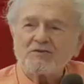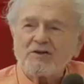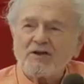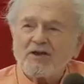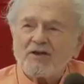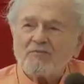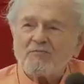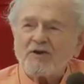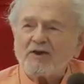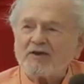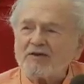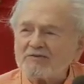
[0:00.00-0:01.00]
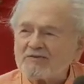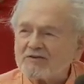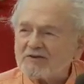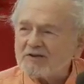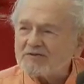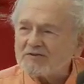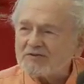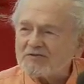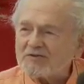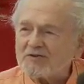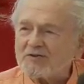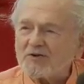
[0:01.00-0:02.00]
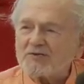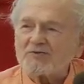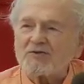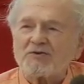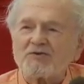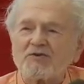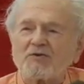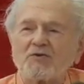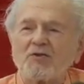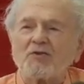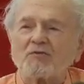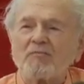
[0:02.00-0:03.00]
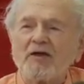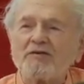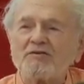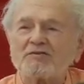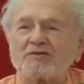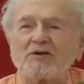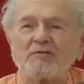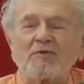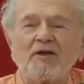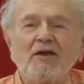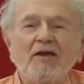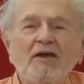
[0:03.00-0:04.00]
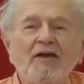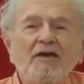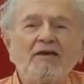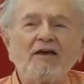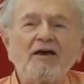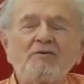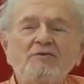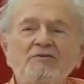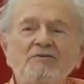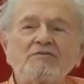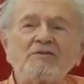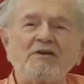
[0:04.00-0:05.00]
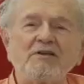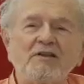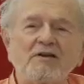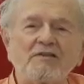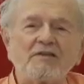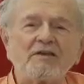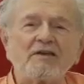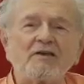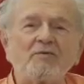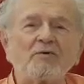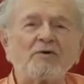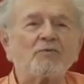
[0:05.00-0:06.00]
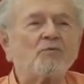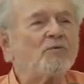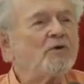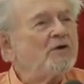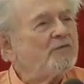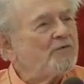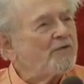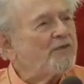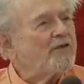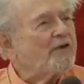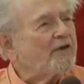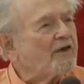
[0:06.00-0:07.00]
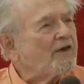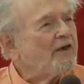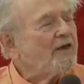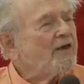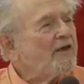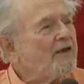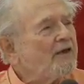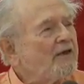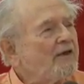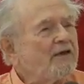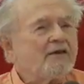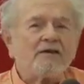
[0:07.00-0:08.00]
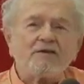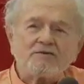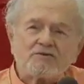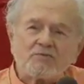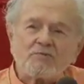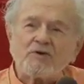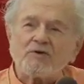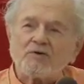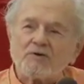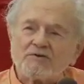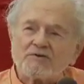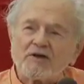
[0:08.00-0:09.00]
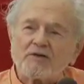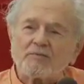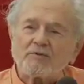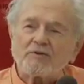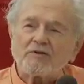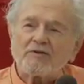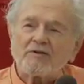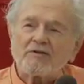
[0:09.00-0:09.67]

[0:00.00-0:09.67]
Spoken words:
and making suggestions and thoughts on his own on the manuscript. And I was just sitting there thinking, what a wonderful thing it is to be your disciple.